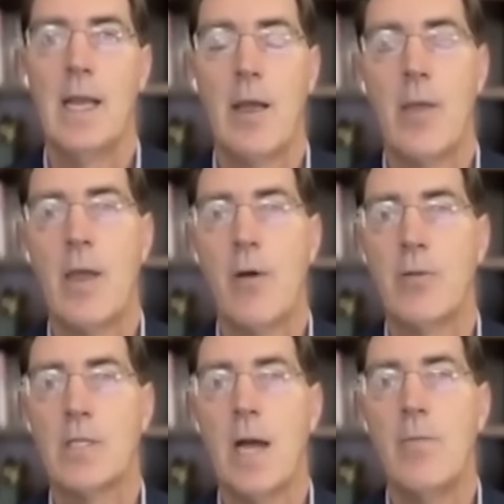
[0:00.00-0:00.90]
And I think
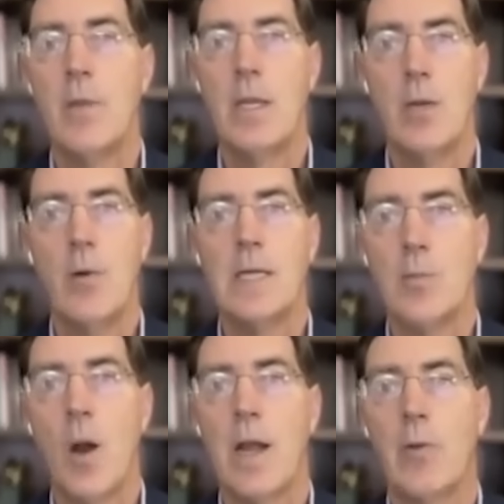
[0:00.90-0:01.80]
over time, the U.S.
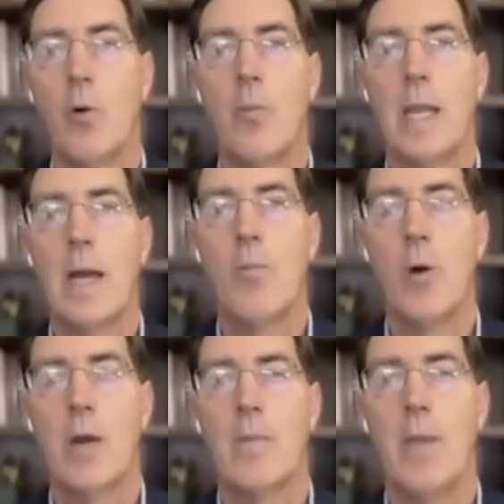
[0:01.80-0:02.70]
market will become
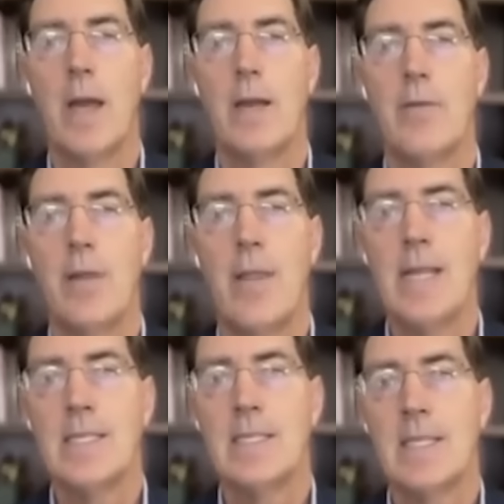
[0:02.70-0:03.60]
more competitive. And
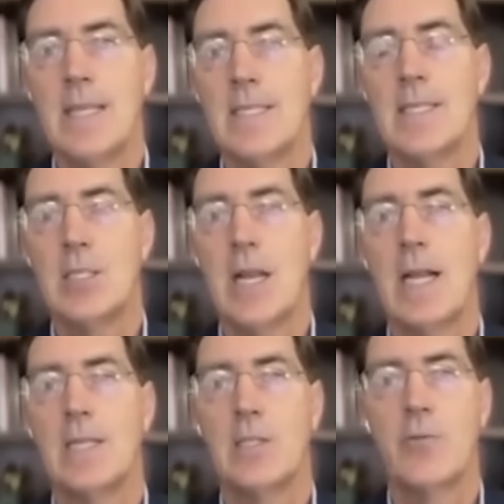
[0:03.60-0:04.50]
that's the
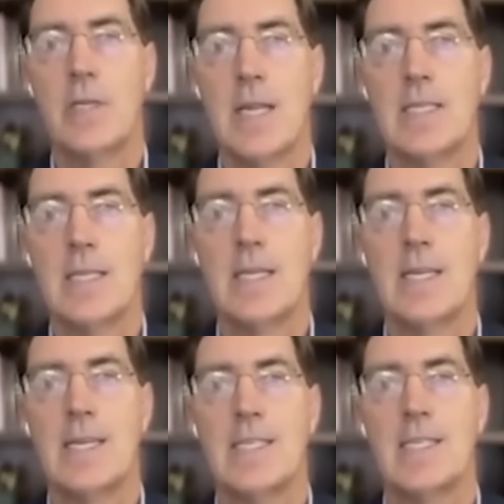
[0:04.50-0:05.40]
challenge for Tesla,
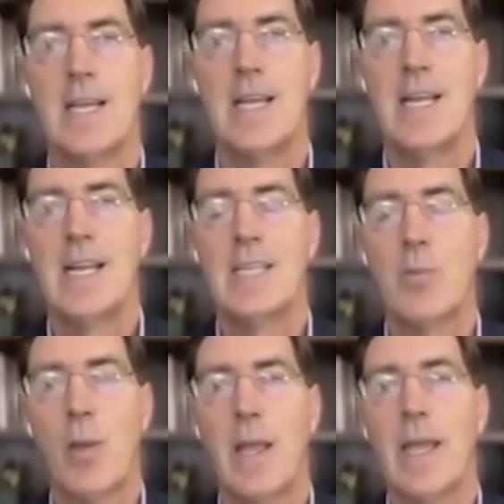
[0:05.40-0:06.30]
is it's
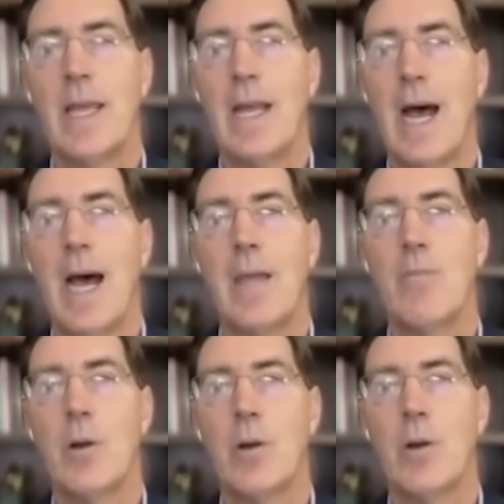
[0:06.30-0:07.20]
playing in a
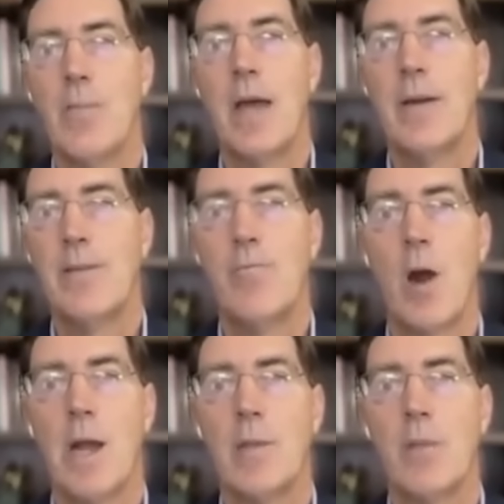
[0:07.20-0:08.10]
hyper-competitive
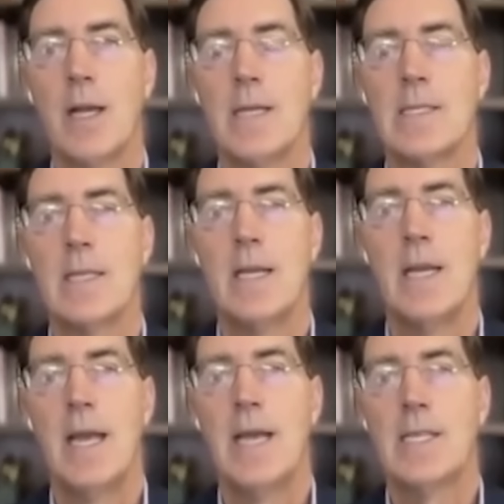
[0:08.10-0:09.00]
marketplace.
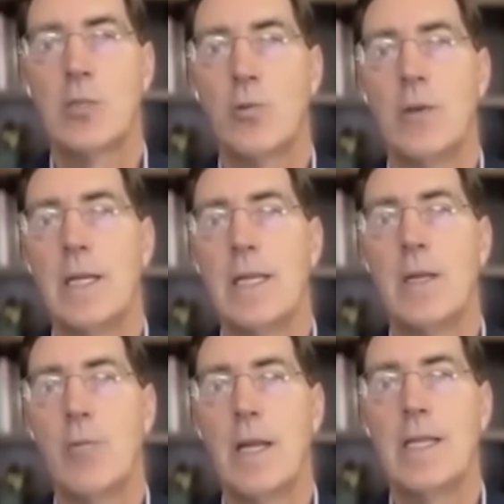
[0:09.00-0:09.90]
And it's
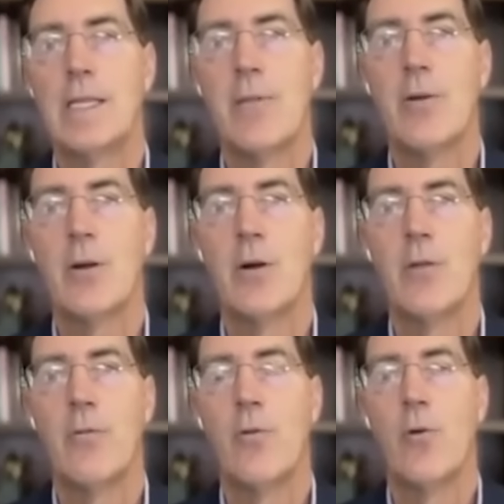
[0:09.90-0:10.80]
really, really
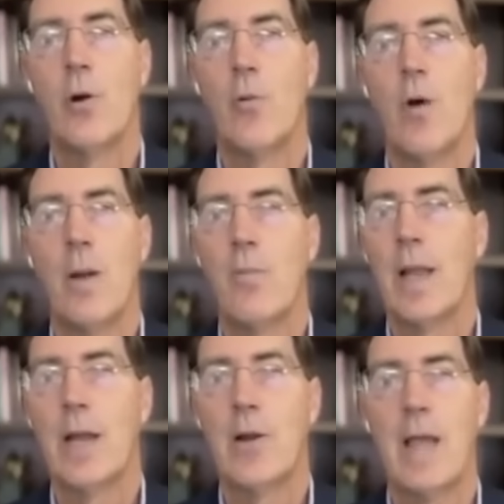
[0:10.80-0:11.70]
difficult for one
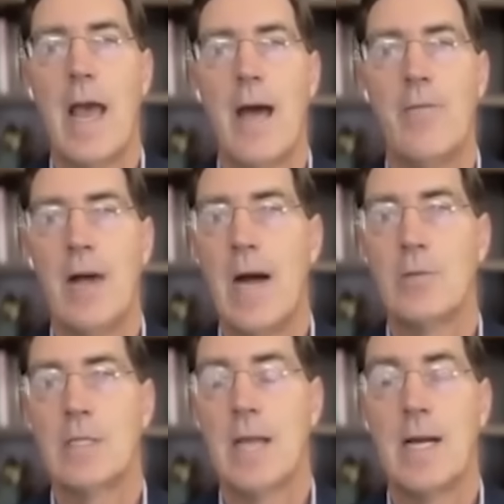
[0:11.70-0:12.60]
player to have
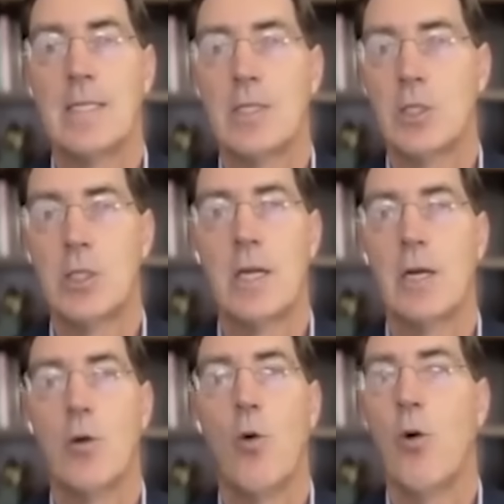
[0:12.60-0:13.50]
outsized
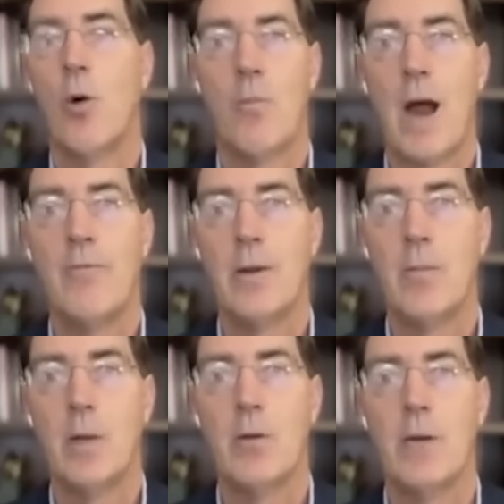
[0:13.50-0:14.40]
share or
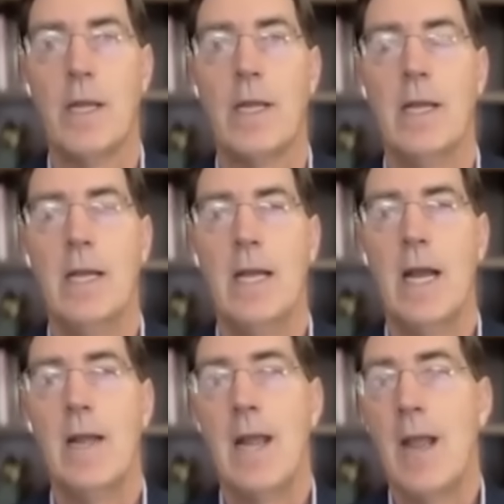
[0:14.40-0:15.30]
profitability.
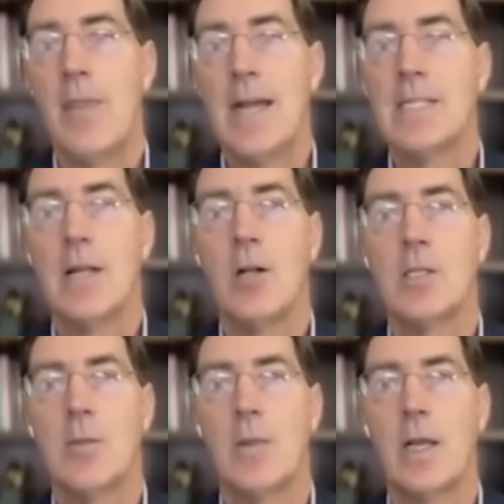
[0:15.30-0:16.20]
And that's
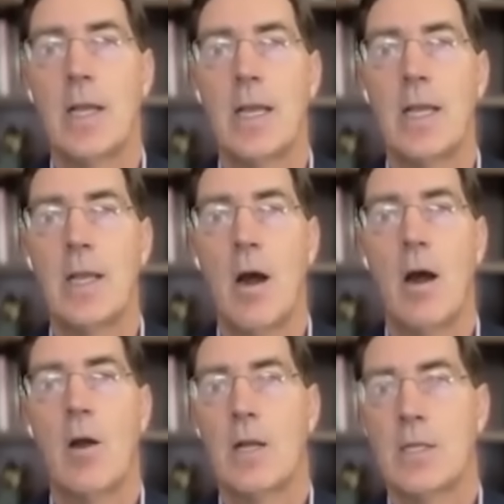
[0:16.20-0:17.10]
ultimately
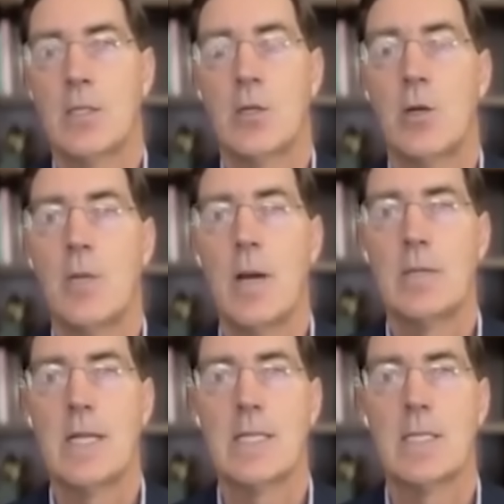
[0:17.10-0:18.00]
our concern
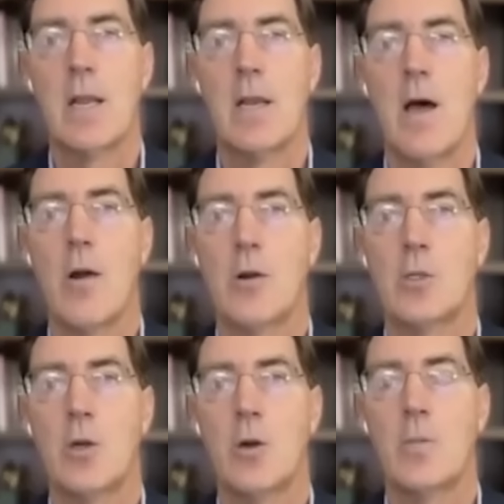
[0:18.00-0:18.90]
about Tesla longer
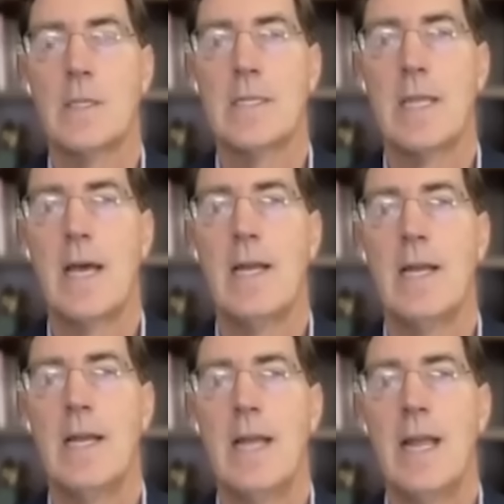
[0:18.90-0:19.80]
term, is that
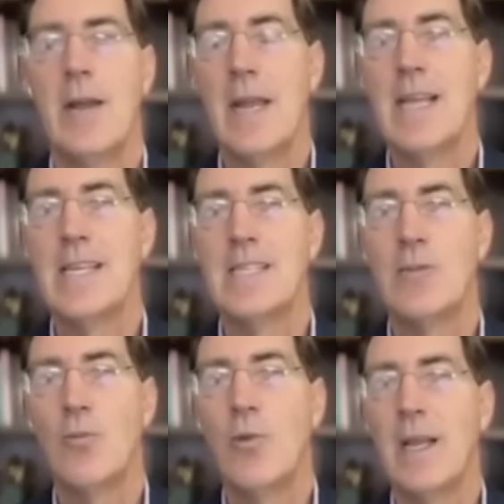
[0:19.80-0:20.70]
it
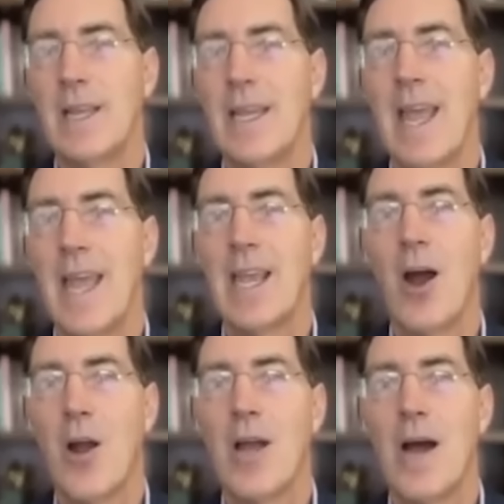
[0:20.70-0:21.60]
is really a
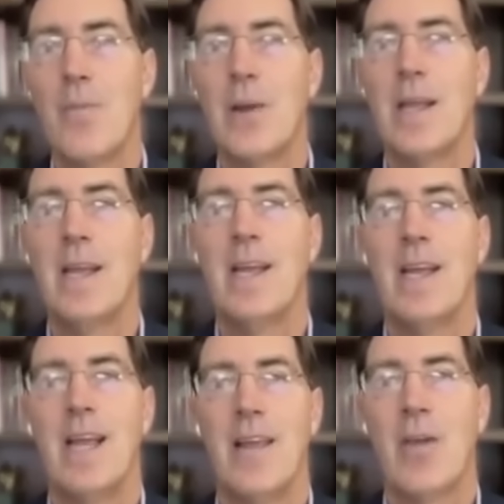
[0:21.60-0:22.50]
car company,
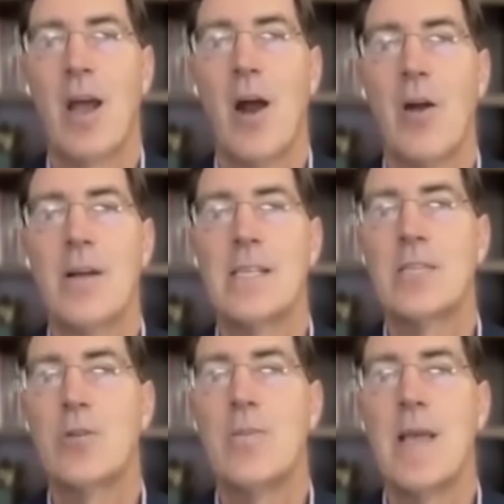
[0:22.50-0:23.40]
and the car
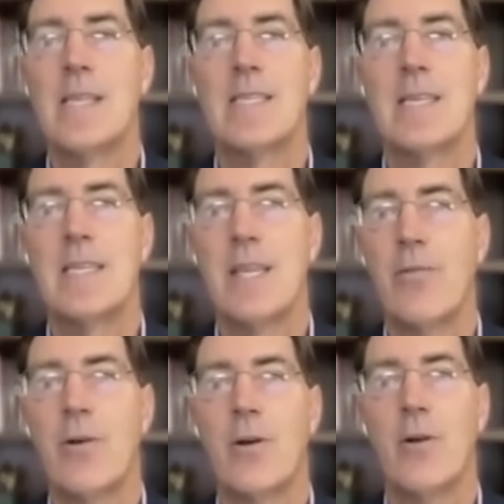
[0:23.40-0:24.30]
industry makes it
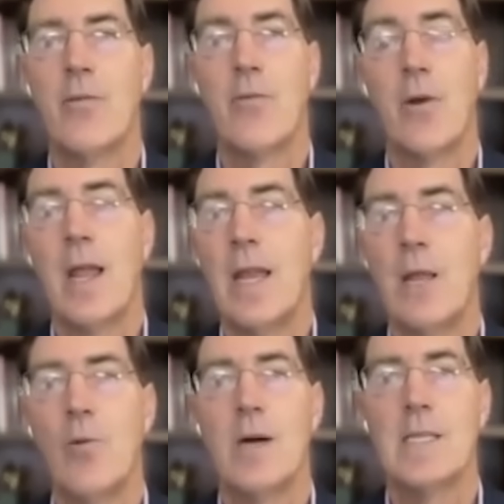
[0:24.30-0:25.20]
difficult for
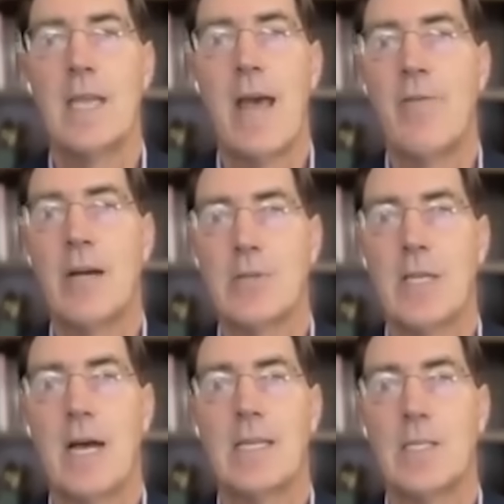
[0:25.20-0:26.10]
anyone to have
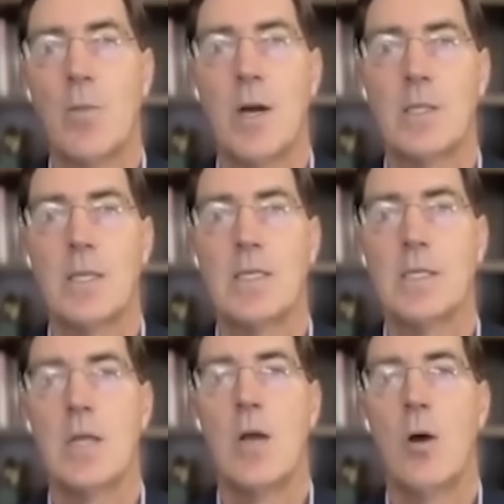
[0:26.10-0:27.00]
outsized
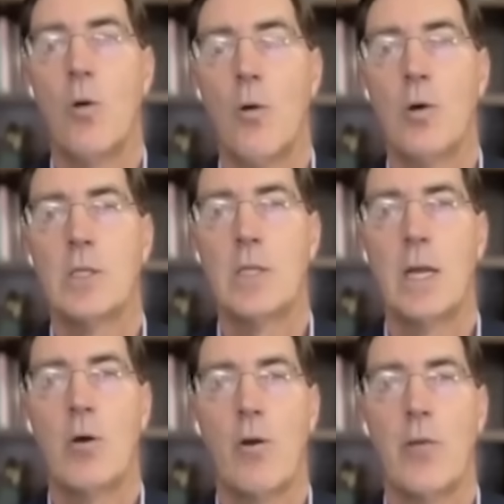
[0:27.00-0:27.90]
margins or
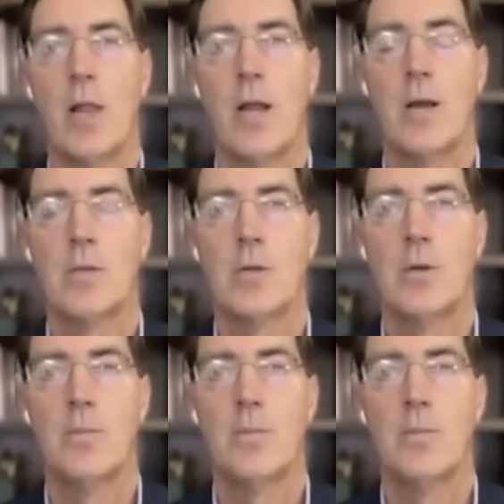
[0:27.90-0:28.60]
share over the long